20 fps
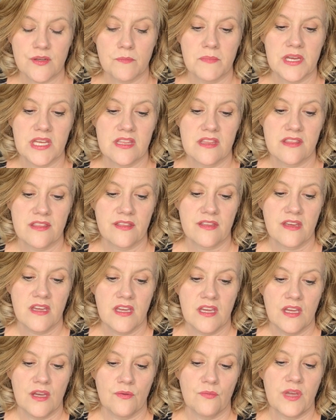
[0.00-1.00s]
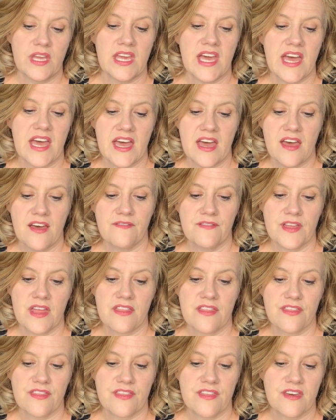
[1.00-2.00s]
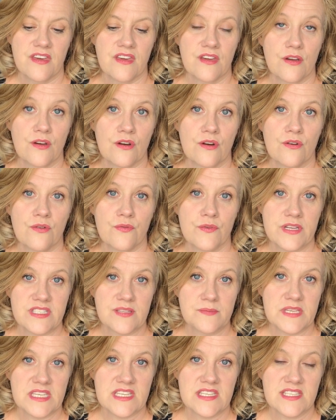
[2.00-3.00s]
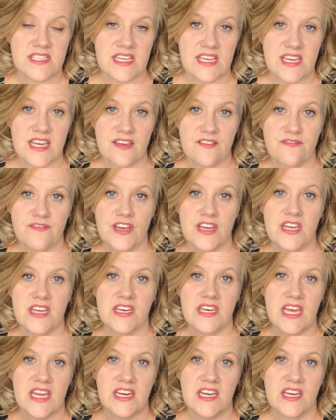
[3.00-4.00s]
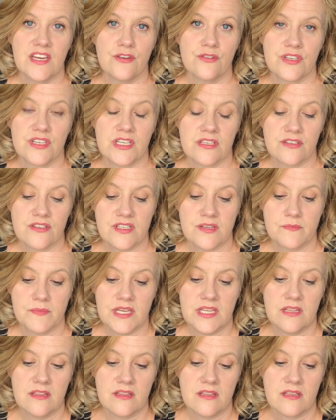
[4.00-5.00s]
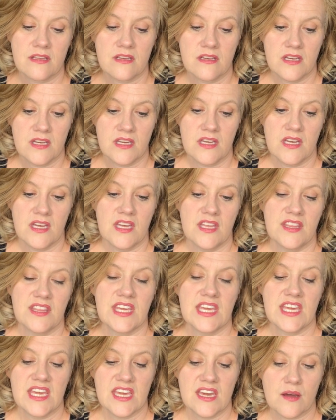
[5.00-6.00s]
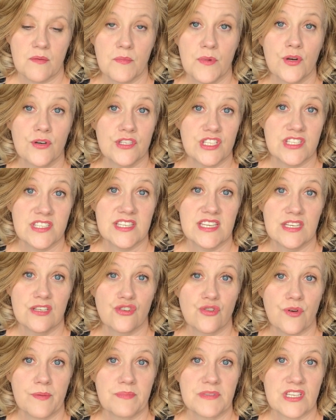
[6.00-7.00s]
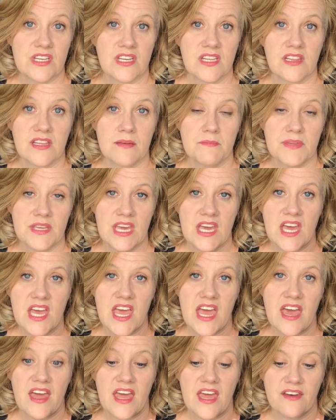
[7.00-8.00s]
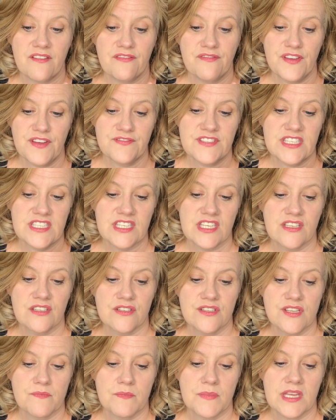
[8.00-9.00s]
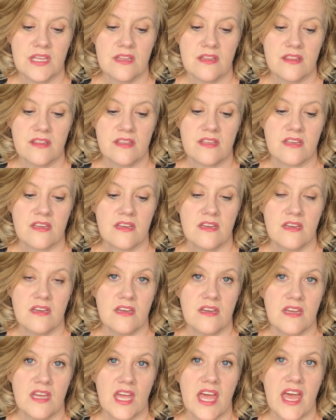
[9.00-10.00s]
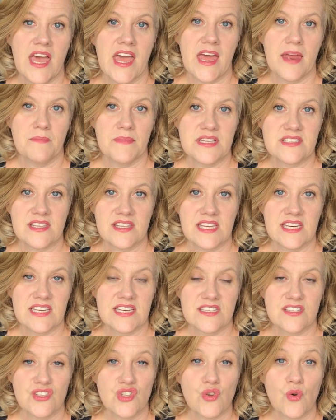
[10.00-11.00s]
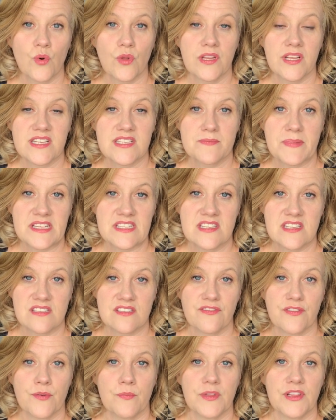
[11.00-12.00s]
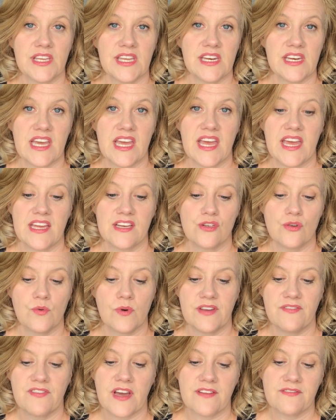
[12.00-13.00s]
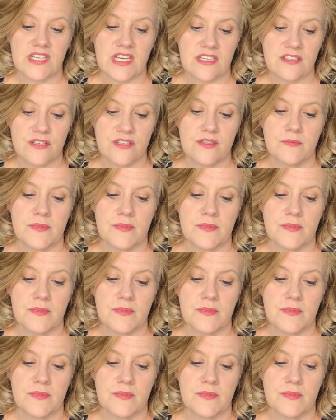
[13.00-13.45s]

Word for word: a month. We have the Christmas sinking fund at $100 a month. The emergency trip to Columbia at $50 a month and miscellaneous school expenses for Melina at $25 a